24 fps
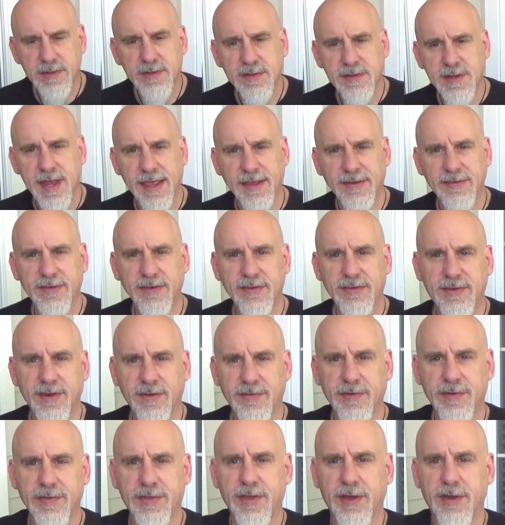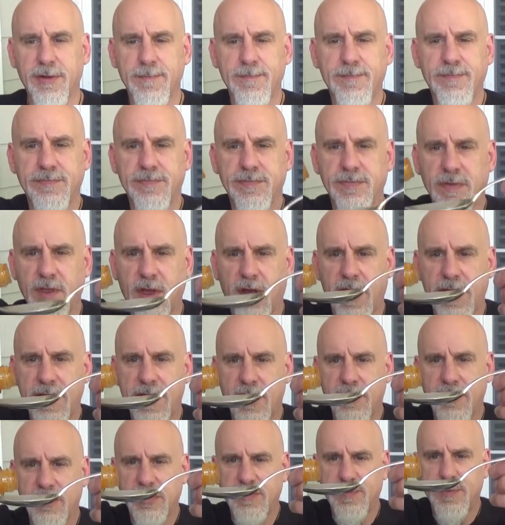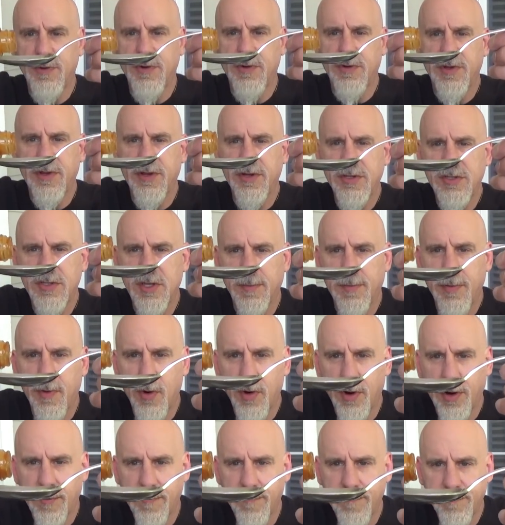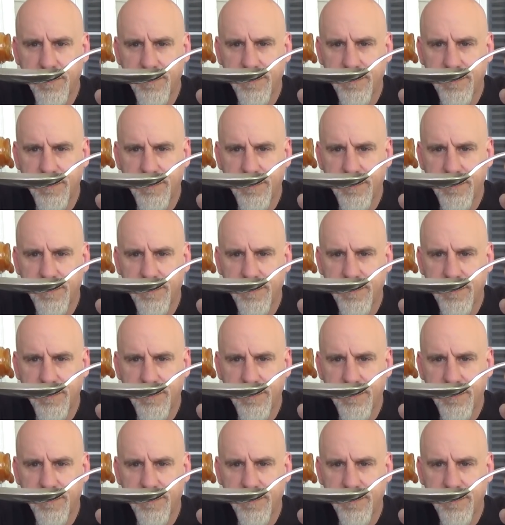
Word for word: Taste is different though. All right, now the spoon, here's the pork.